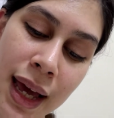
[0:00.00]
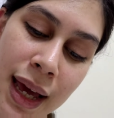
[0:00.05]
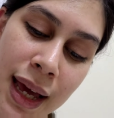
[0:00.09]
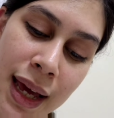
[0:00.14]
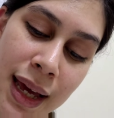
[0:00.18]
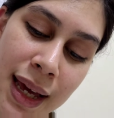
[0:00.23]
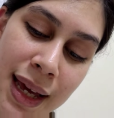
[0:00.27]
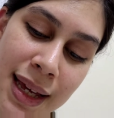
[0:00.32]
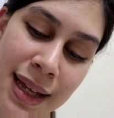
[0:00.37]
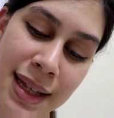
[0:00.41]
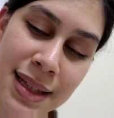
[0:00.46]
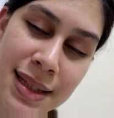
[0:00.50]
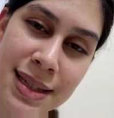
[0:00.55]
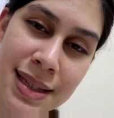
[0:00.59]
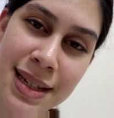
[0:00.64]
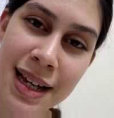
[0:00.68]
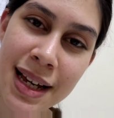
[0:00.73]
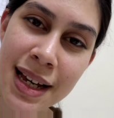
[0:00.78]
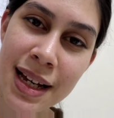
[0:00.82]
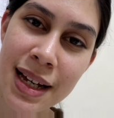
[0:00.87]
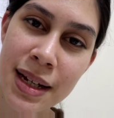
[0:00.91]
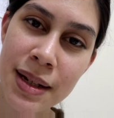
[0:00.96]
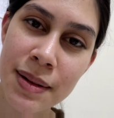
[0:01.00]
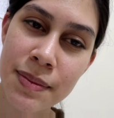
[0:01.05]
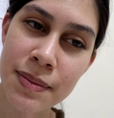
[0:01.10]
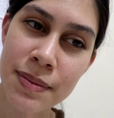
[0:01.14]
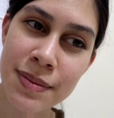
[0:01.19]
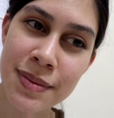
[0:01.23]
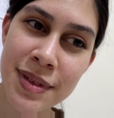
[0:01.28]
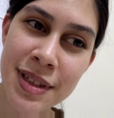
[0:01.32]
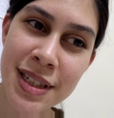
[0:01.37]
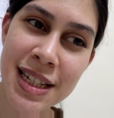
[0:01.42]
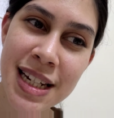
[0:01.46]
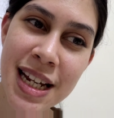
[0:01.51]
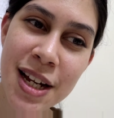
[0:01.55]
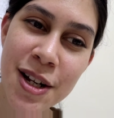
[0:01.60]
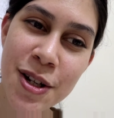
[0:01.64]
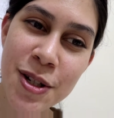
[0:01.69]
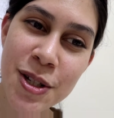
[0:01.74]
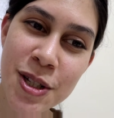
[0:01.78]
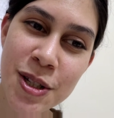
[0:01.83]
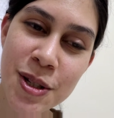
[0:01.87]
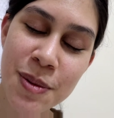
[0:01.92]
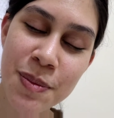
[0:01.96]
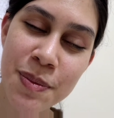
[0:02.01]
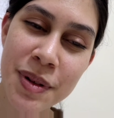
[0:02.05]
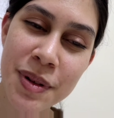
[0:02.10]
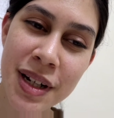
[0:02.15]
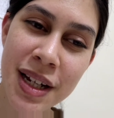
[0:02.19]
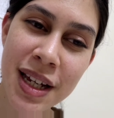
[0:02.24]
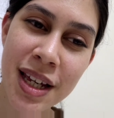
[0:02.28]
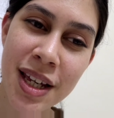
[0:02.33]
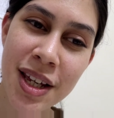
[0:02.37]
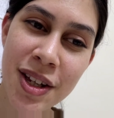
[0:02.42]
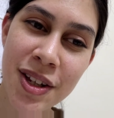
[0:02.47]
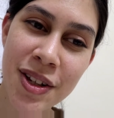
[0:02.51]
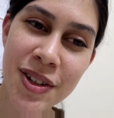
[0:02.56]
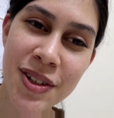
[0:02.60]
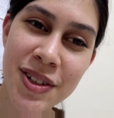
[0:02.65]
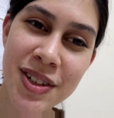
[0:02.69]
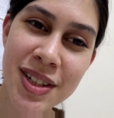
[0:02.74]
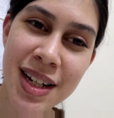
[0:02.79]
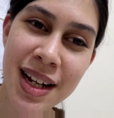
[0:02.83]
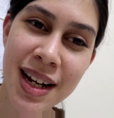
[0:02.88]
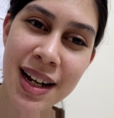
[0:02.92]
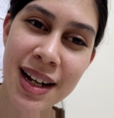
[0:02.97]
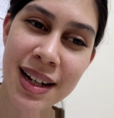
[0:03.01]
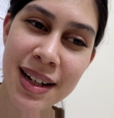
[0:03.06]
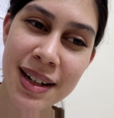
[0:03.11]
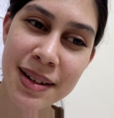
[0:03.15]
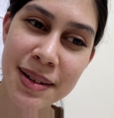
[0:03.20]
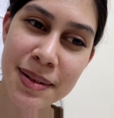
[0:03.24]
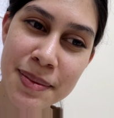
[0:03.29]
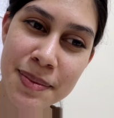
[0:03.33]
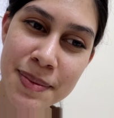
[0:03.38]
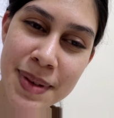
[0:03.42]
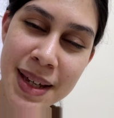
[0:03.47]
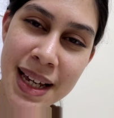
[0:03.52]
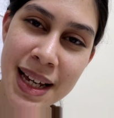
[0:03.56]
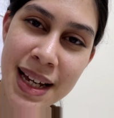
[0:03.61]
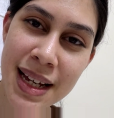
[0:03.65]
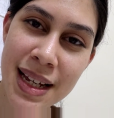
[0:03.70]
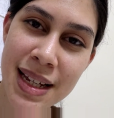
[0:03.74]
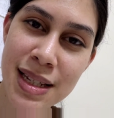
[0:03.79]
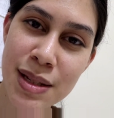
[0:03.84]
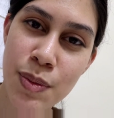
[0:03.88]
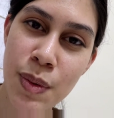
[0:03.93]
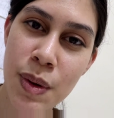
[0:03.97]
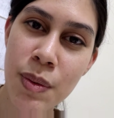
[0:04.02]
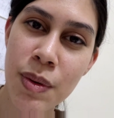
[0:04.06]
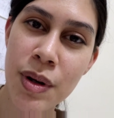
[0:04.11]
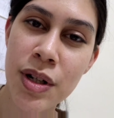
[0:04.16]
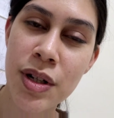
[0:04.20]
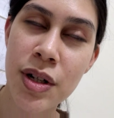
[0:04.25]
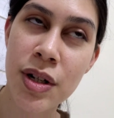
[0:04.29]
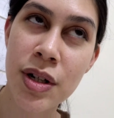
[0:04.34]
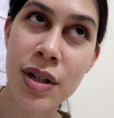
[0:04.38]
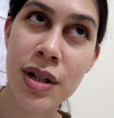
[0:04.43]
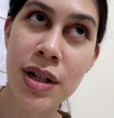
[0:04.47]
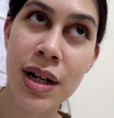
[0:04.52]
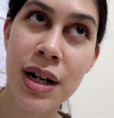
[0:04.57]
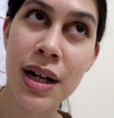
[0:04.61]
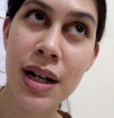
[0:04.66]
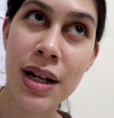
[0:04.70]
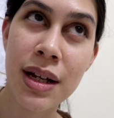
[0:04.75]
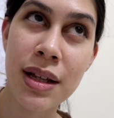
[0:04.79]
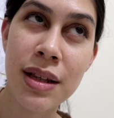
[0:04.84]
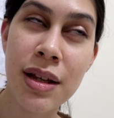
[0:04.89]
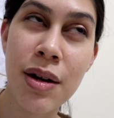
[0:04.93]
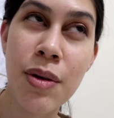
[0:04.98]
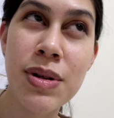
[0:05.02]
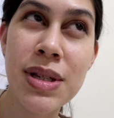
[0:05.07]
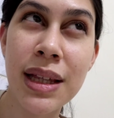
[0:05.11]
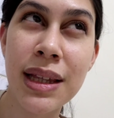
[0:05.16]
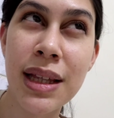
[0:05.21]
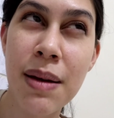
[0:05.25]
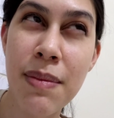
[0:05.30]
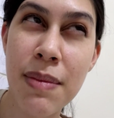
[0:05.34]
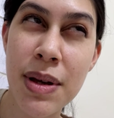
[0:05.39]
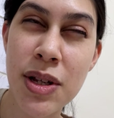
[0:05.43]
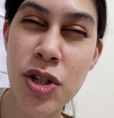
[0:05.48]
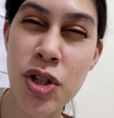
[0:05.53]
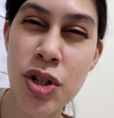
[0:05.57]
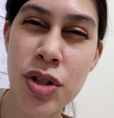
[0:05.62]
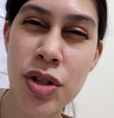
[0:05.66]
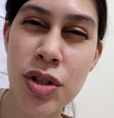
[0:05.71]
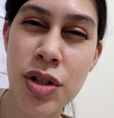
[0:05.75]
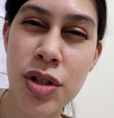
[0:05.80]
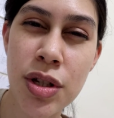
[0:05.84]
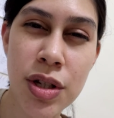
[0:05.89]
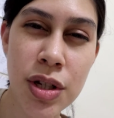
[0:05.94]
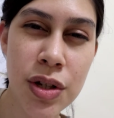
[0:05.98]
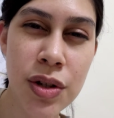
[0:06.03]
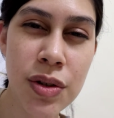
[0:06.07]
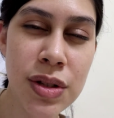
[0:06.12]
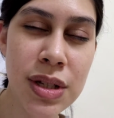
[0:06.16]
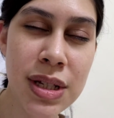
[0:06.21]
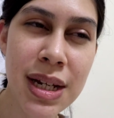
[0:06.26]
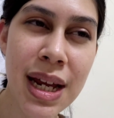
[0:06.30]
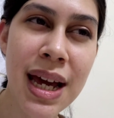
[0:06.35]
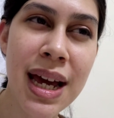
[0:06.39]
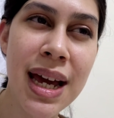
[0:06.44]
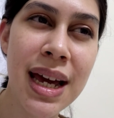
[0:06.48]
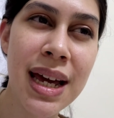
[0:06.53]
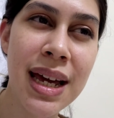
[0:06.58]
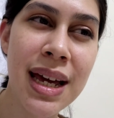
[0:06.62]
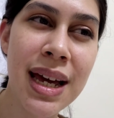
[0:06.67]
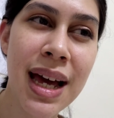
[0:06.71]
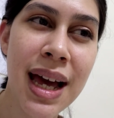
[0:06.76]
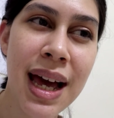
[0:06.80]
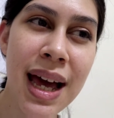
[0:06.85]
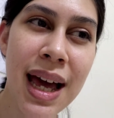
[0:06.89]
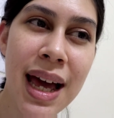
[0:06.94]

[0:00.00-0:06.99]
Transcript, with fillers: And um, today was super cute um, because we were there. There was not that much to do today.